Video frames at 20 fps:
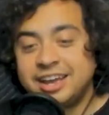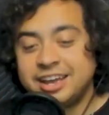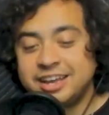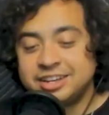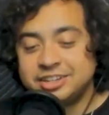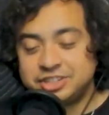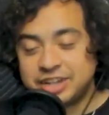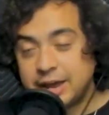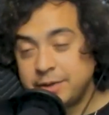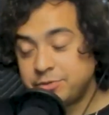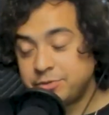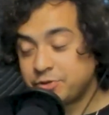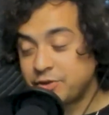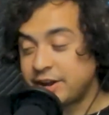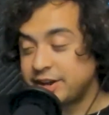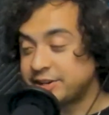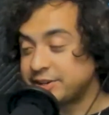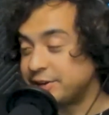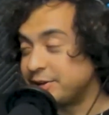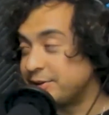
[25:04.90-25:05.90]
James
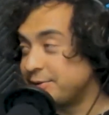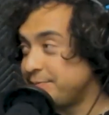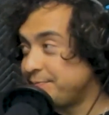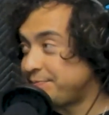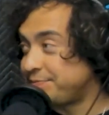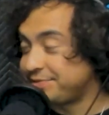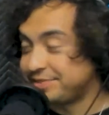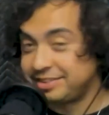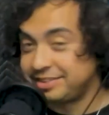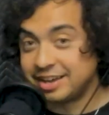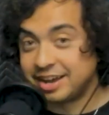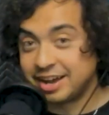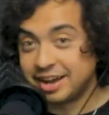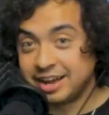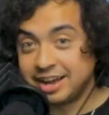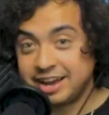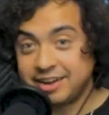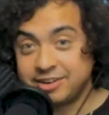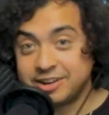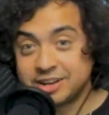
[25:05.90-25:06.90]
Franco. Uh,
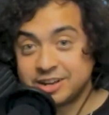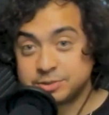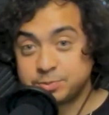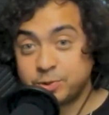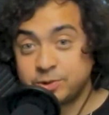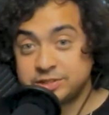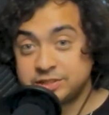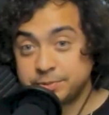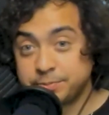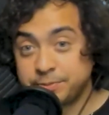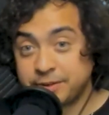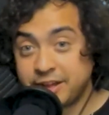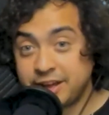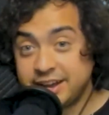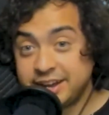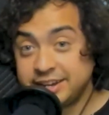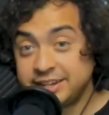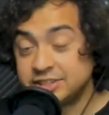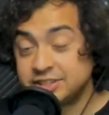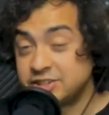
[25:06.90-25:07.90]
Harry Osborn is
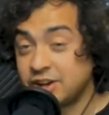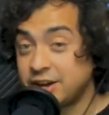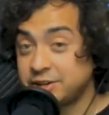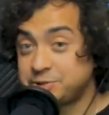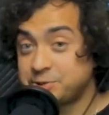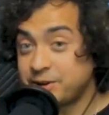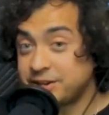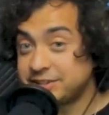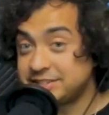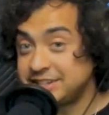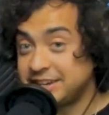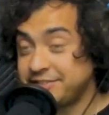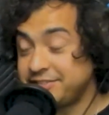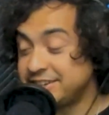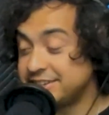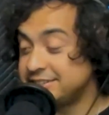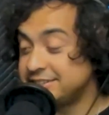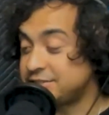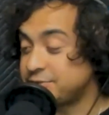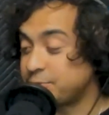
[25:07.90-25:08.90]
supplying Dr.
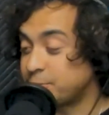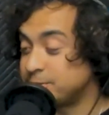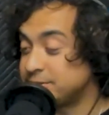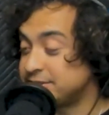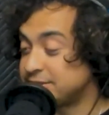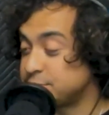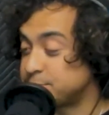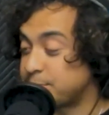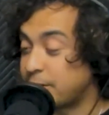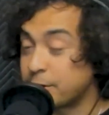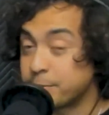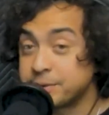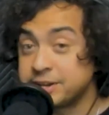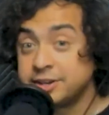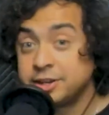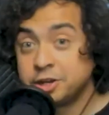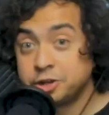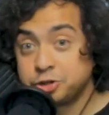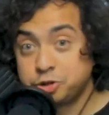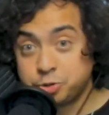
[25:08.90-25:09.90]
Octavius for his experiment
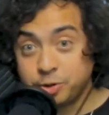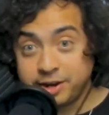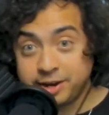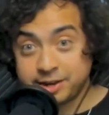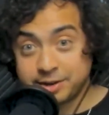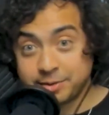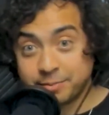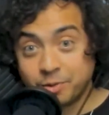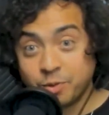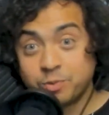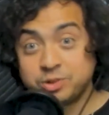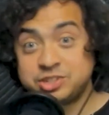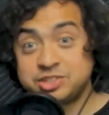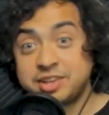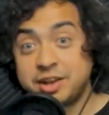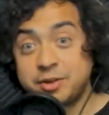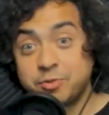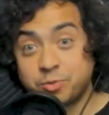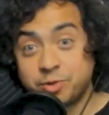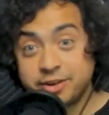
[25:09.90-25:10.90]
tritium, which is
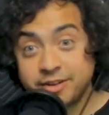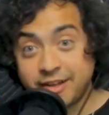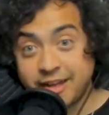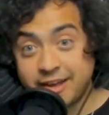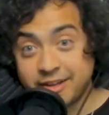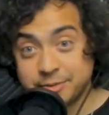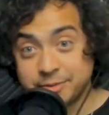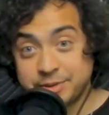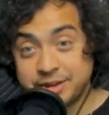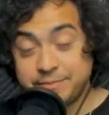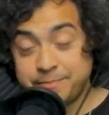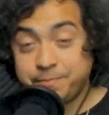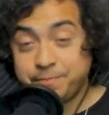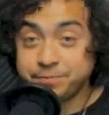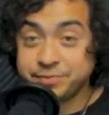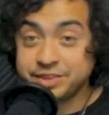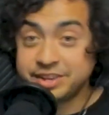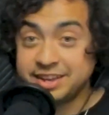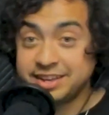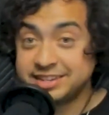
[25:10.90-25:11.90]
a real element
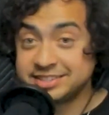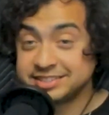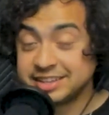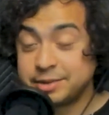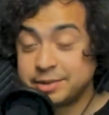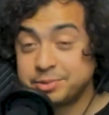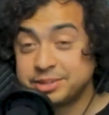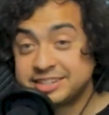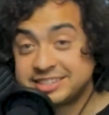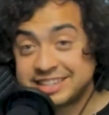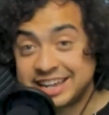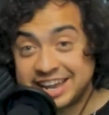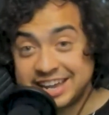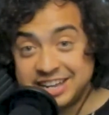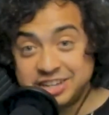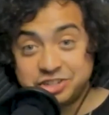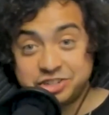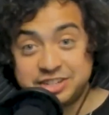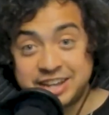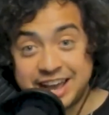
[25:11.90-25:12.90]
it is labeled as
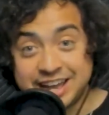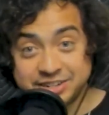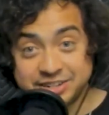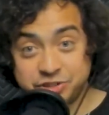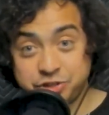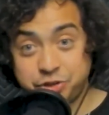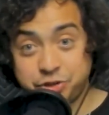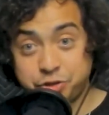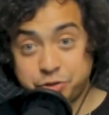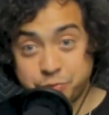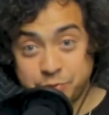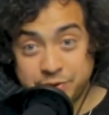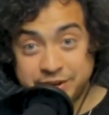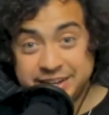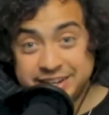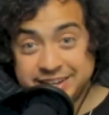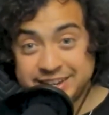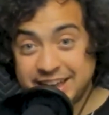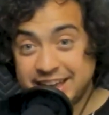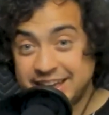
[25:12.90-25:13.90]

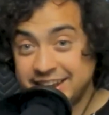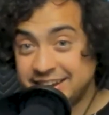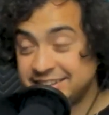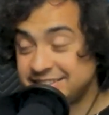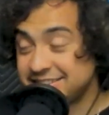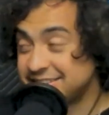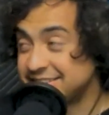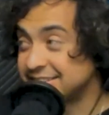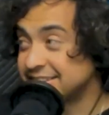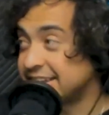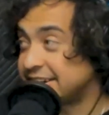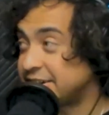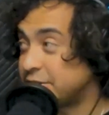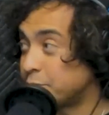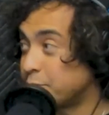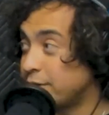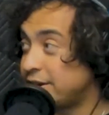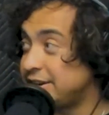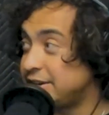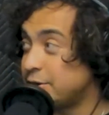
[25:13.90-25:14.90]
H-3 and it's like a
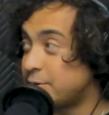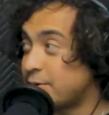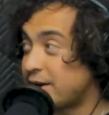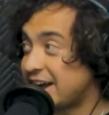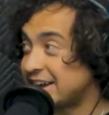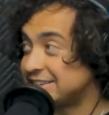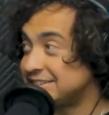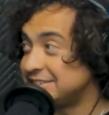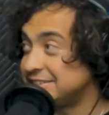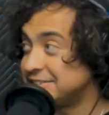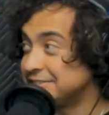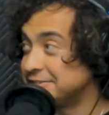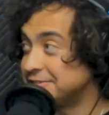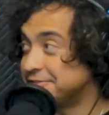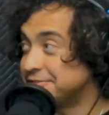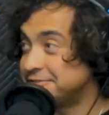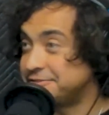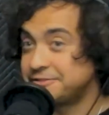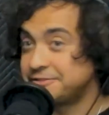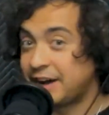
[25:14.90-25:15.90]
radioactive
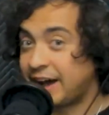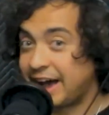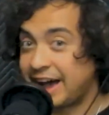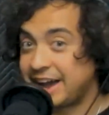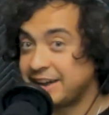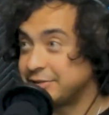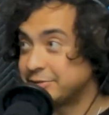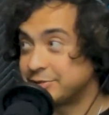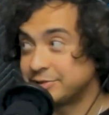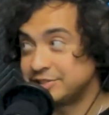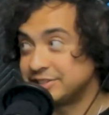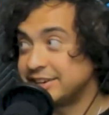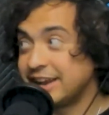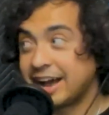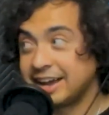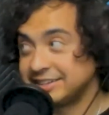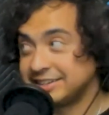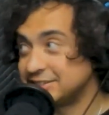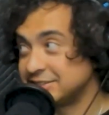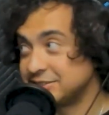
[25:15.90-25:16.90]
hydrogen
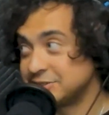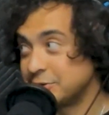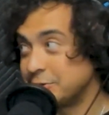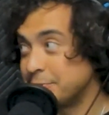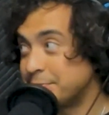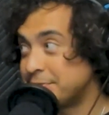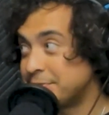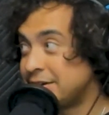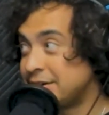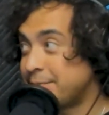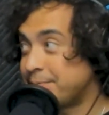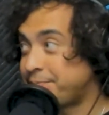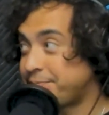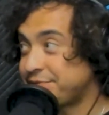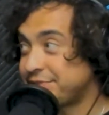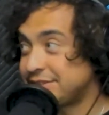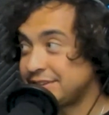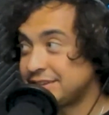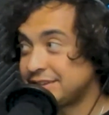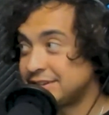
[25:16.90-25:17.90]
isotope. Yeah, but what's
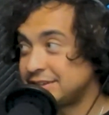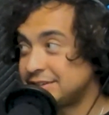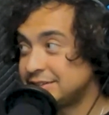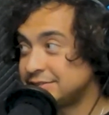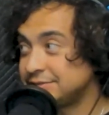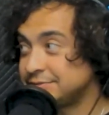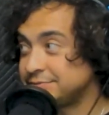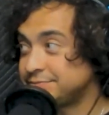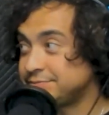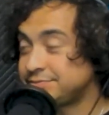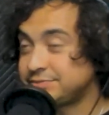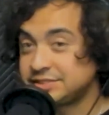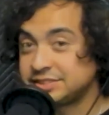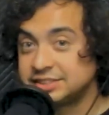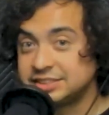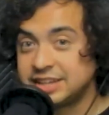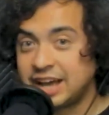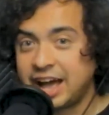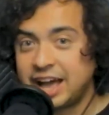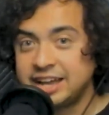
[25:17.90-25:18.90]
he trying to do with it?
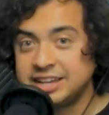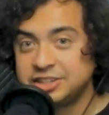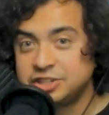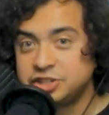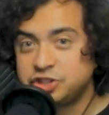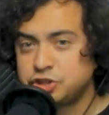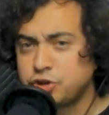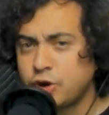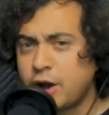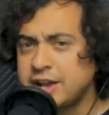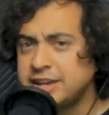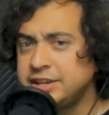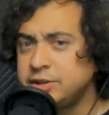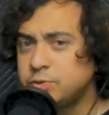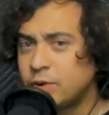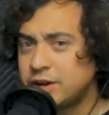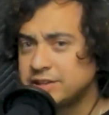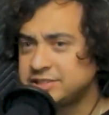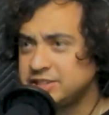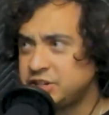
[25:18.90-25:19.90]
He uh, he wants try, he
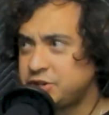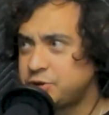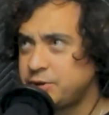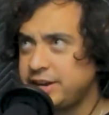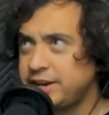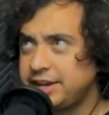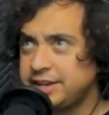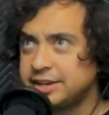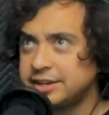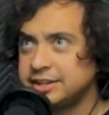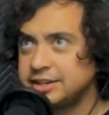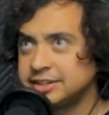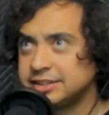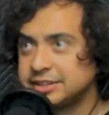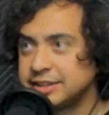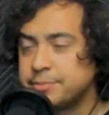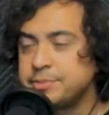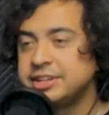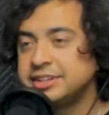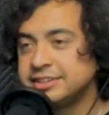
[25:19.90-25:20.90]
wants to create
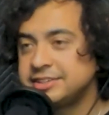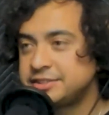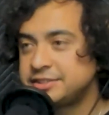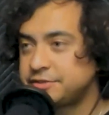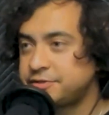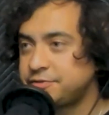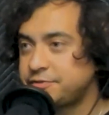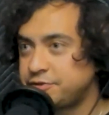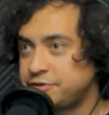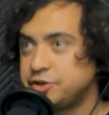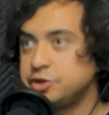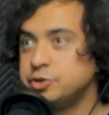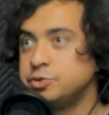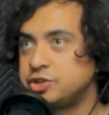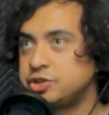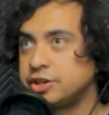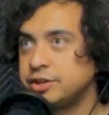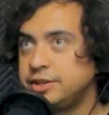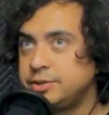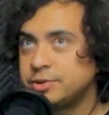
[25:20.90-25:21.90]
limitless
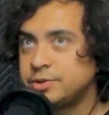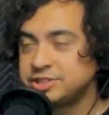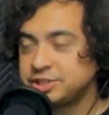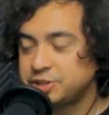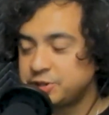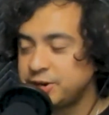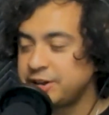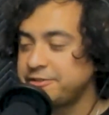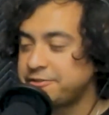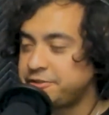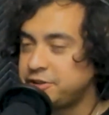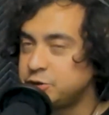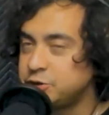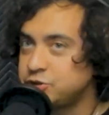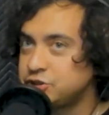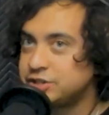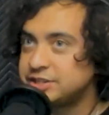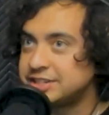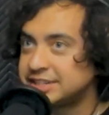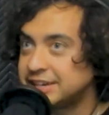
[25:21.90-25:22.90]
fusion. He wants to create
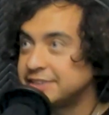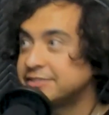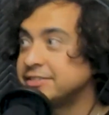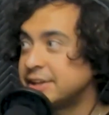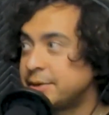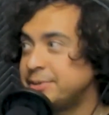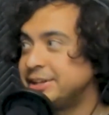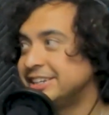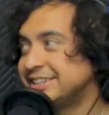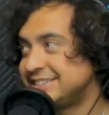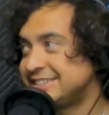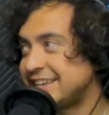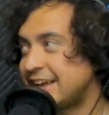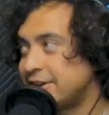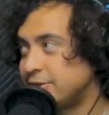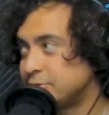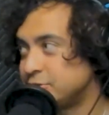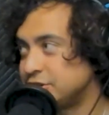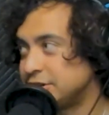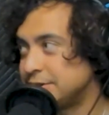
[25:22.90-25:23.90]
fusion to give limitless
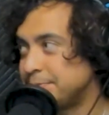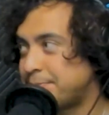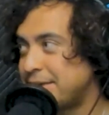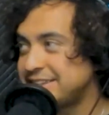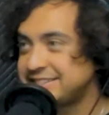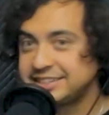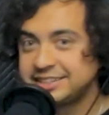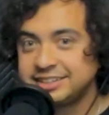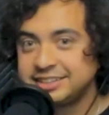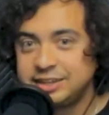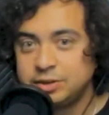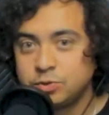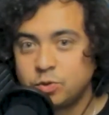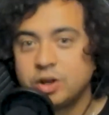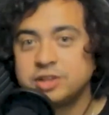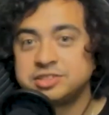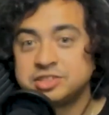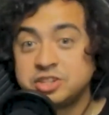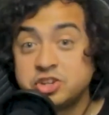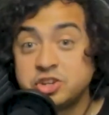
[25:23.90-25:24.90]
energy. Basically, he
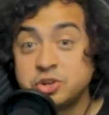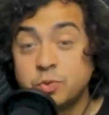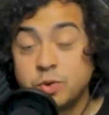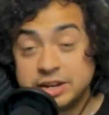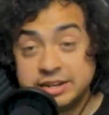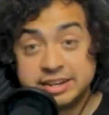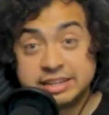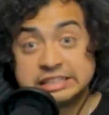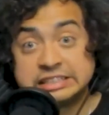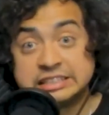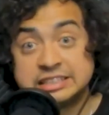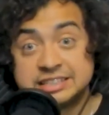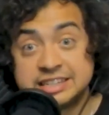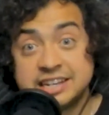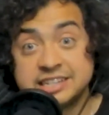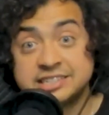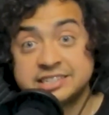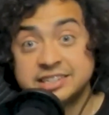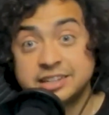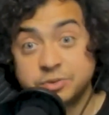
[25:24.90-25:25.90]
wants to do what Nikola
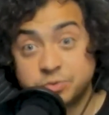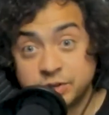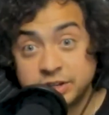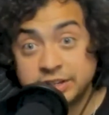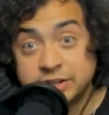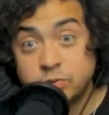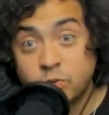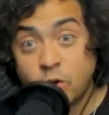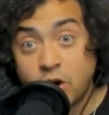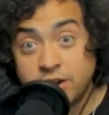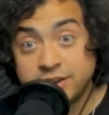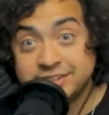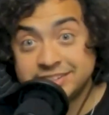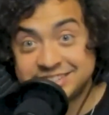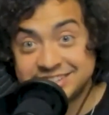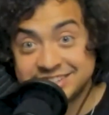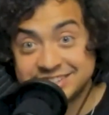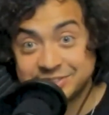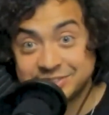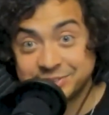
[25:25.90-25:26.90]
Tesla really wanted
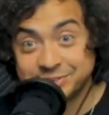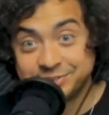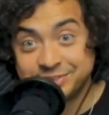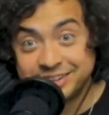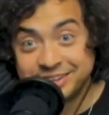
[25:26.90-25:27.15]
to do